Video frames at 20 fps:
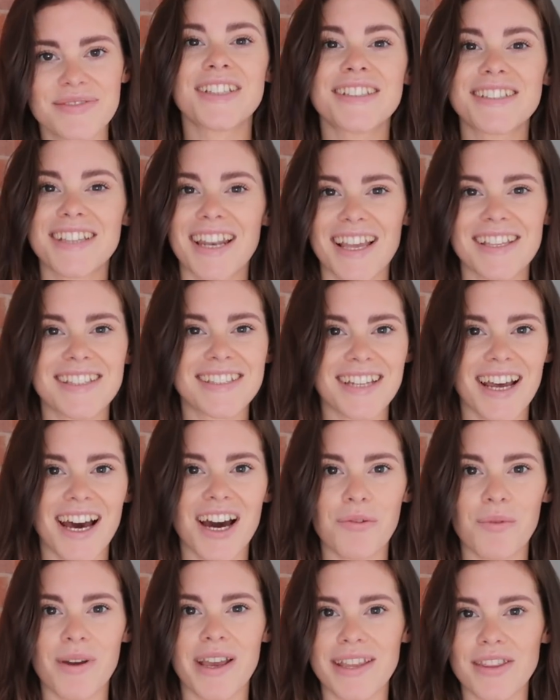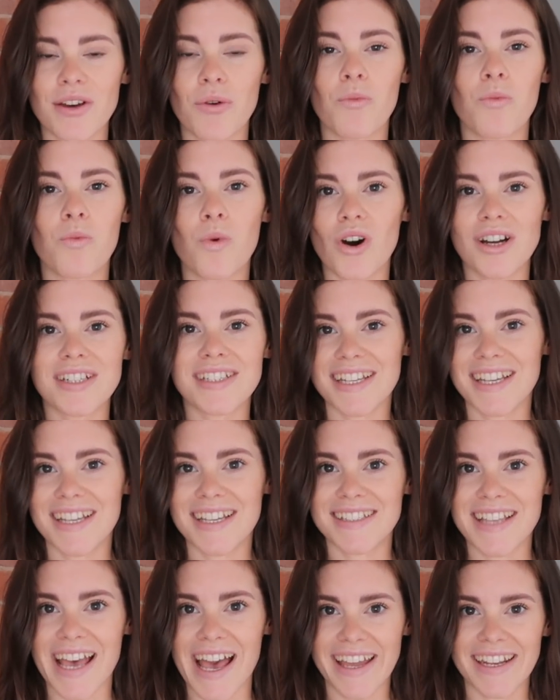So let's start with what
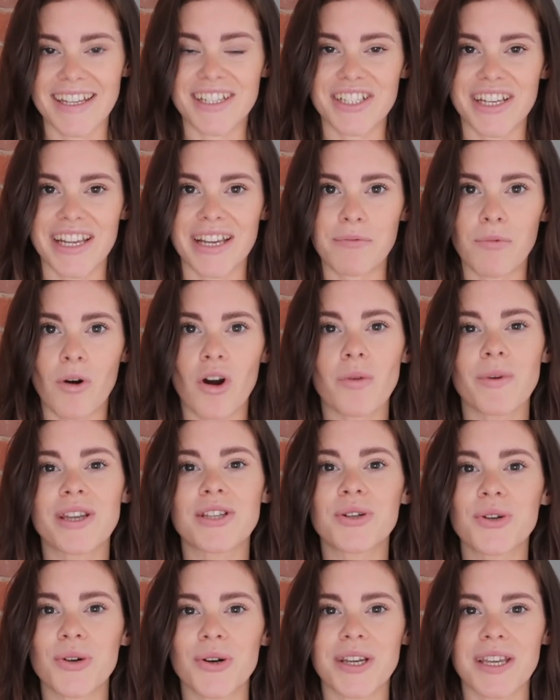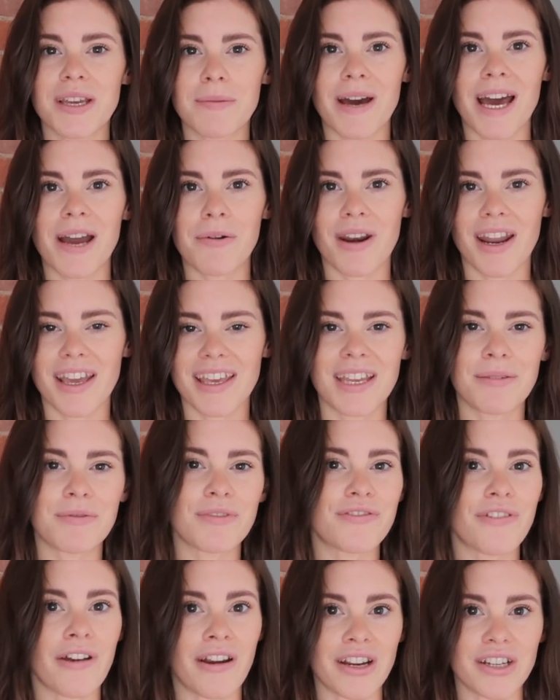is energy? What are we talking about when I keep
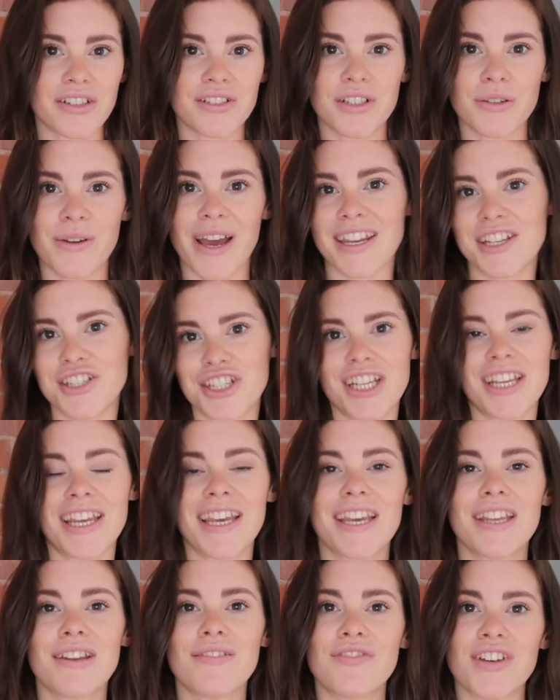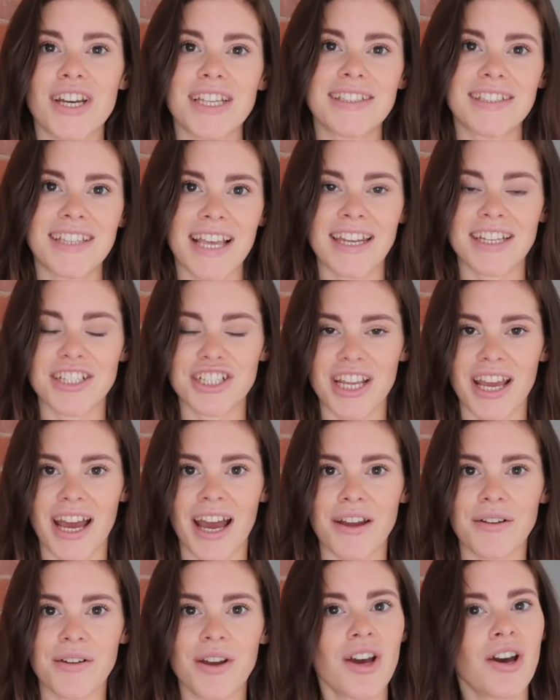referring to energy in versus energy
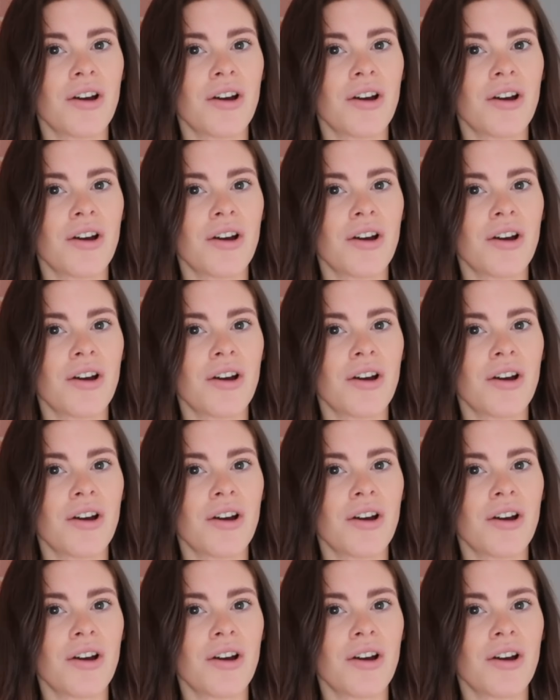out?